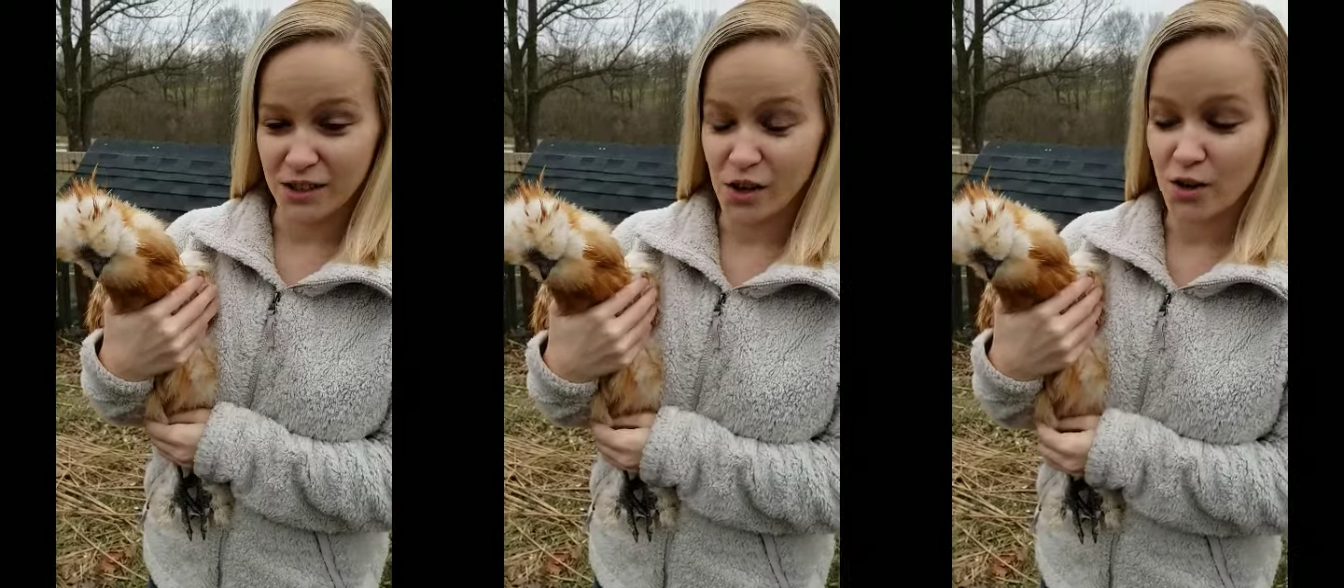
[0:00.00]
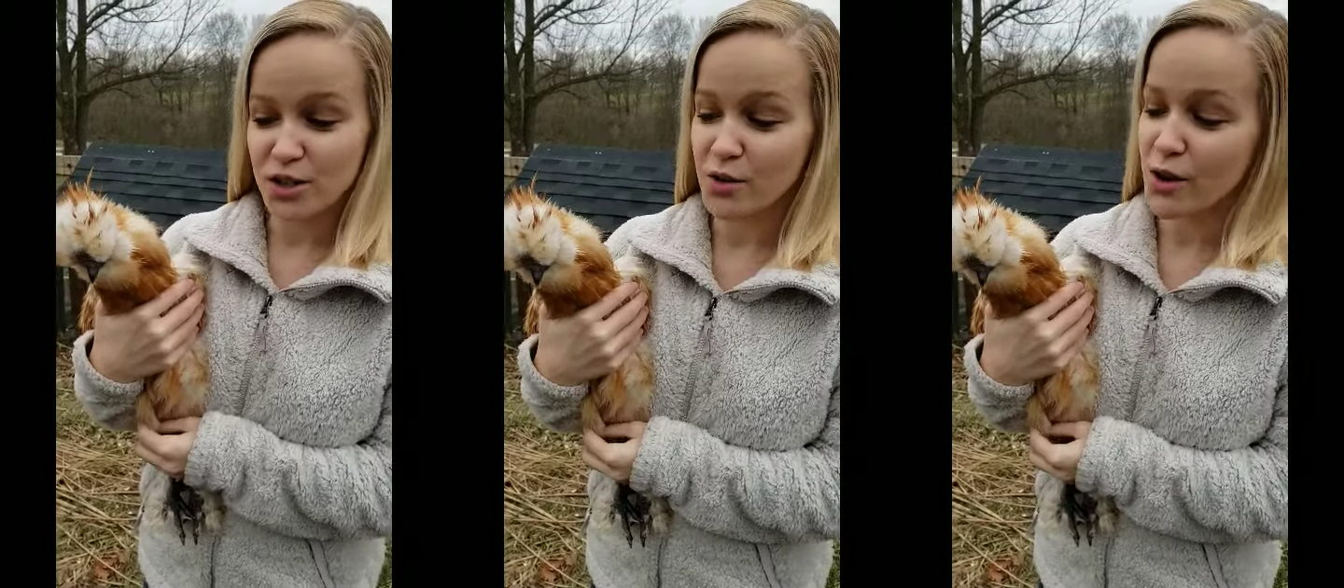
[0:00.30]
They're
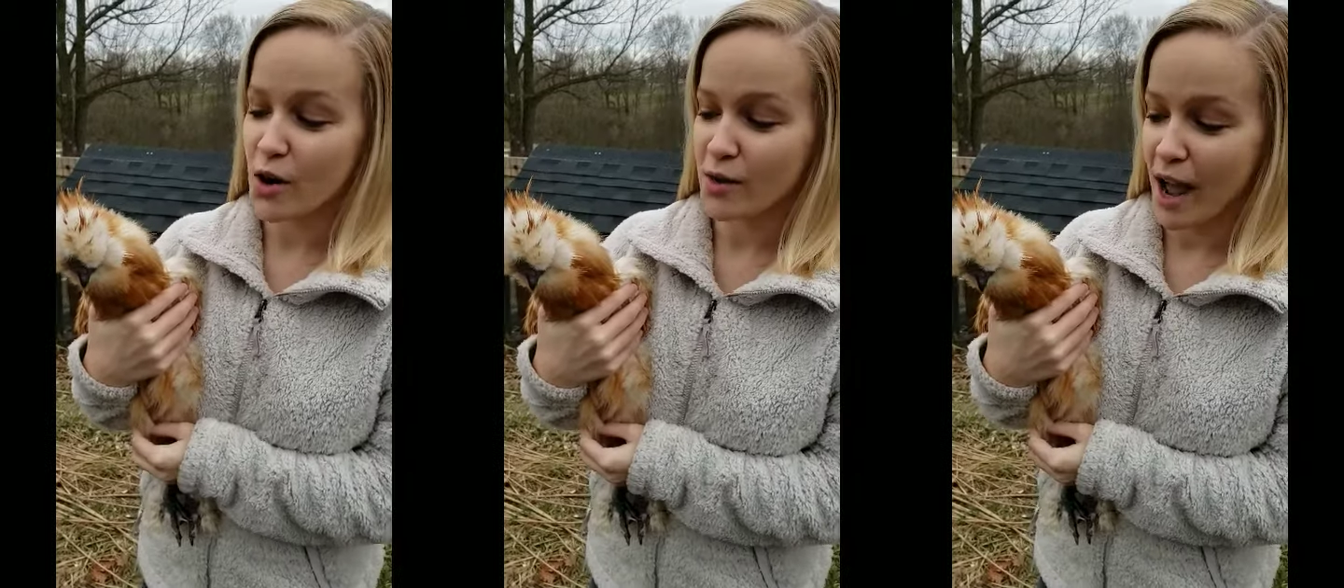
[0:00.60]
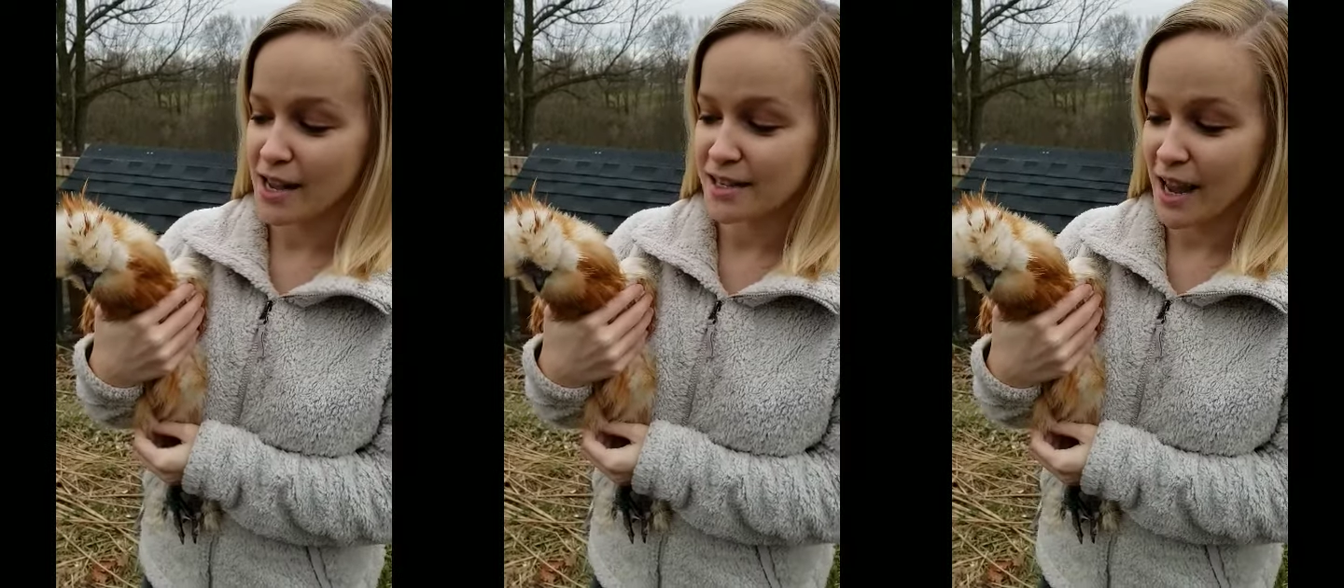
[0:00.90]
also known
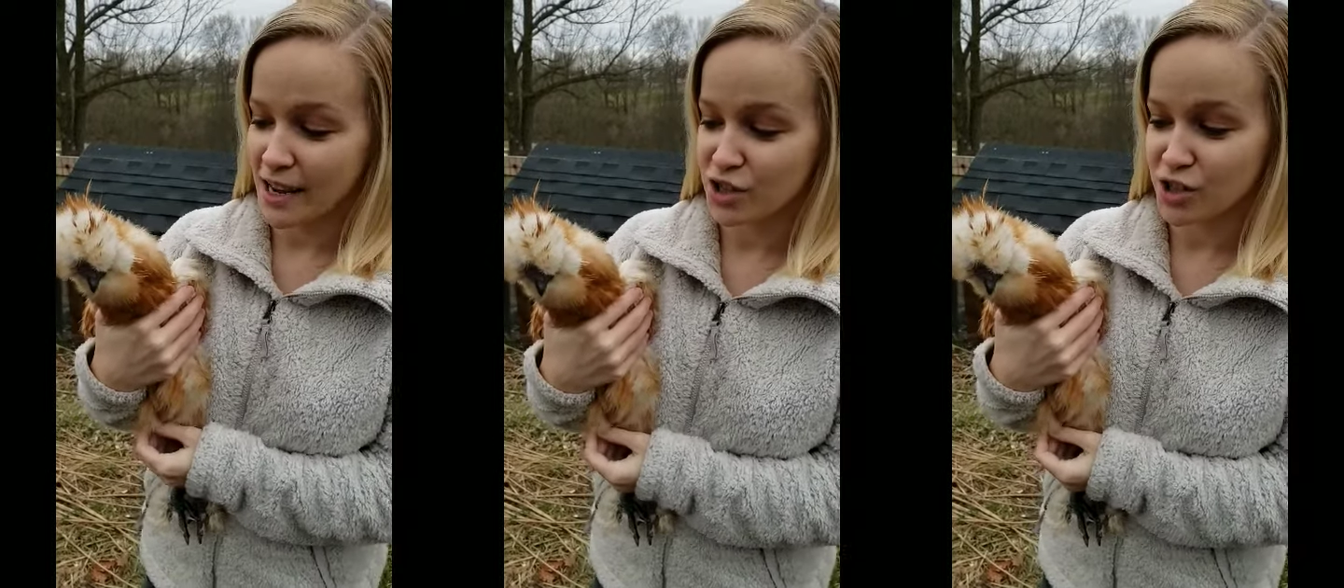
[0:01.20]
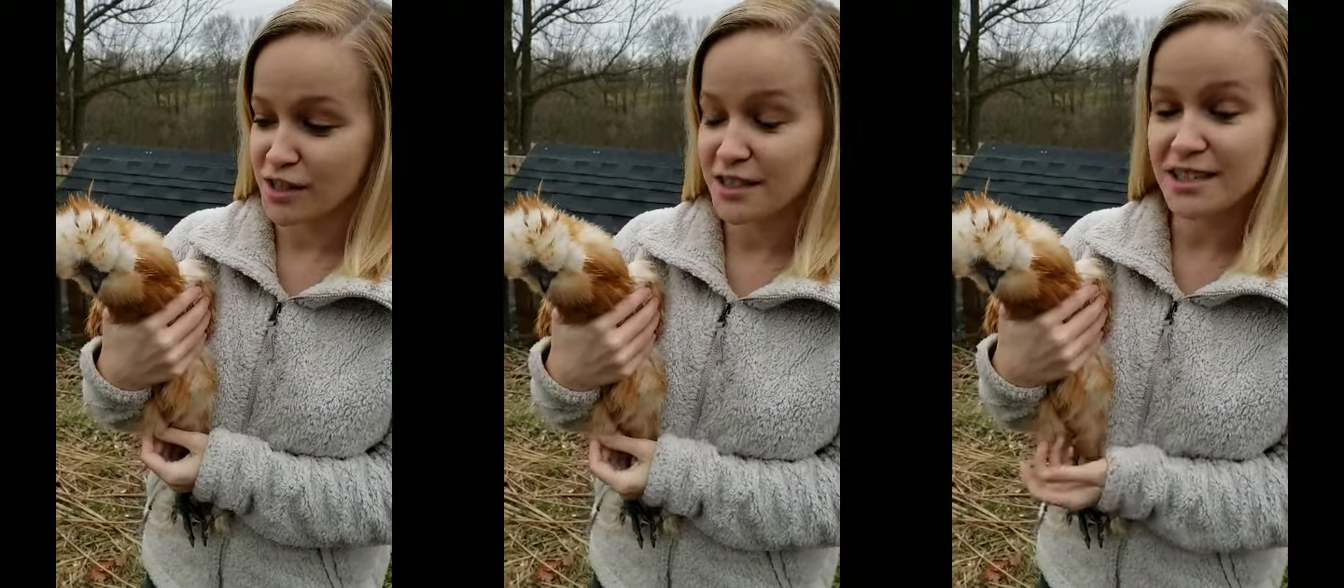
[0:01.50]
as
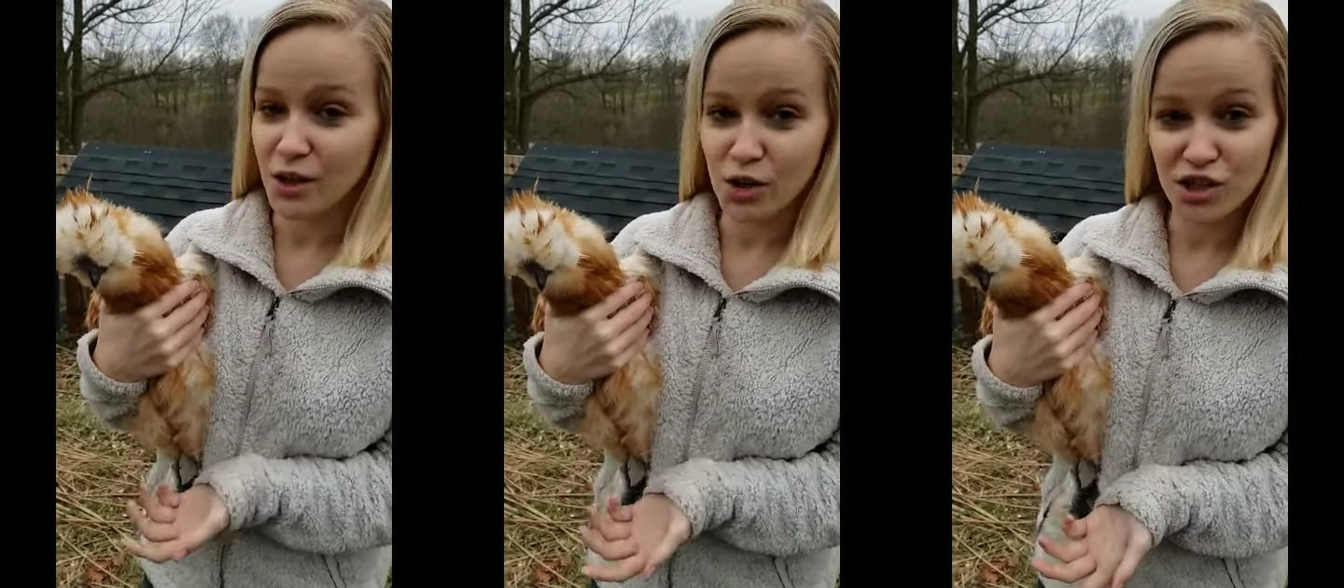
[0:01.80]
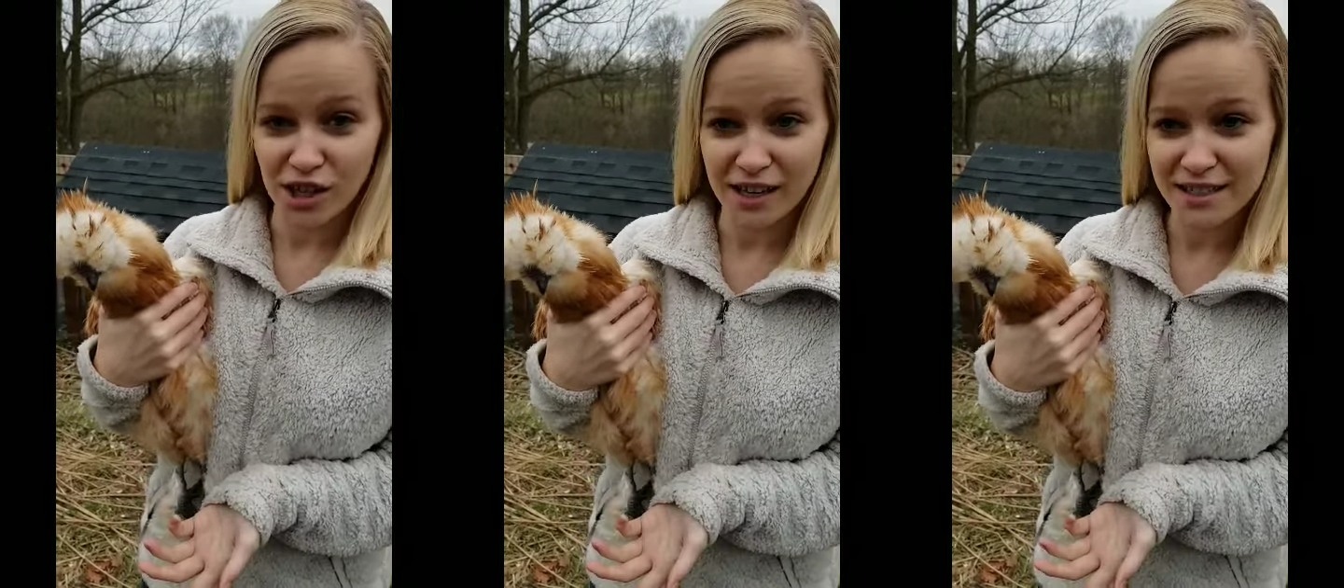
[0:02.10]
Asian silk
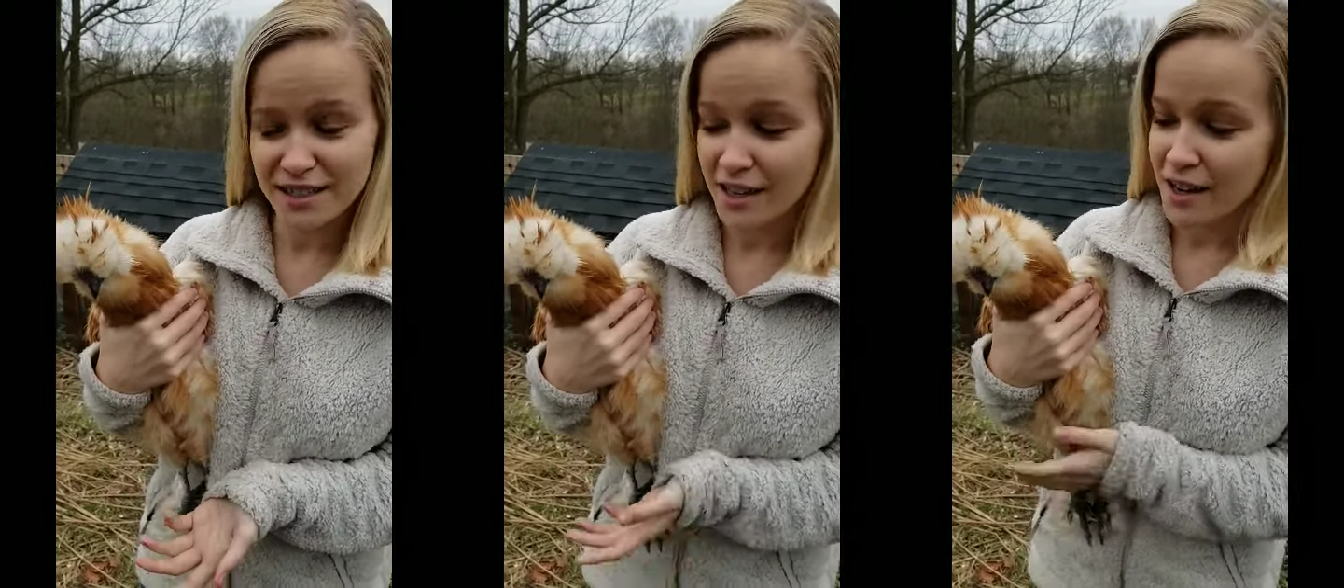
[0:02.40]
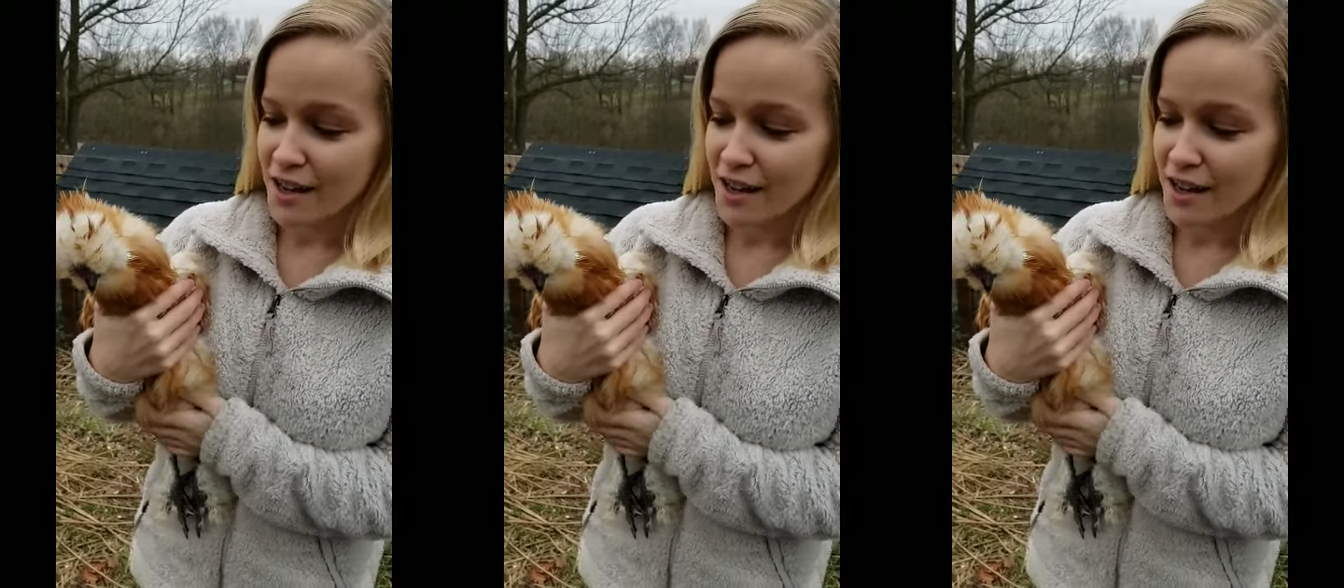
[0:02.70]
chickens.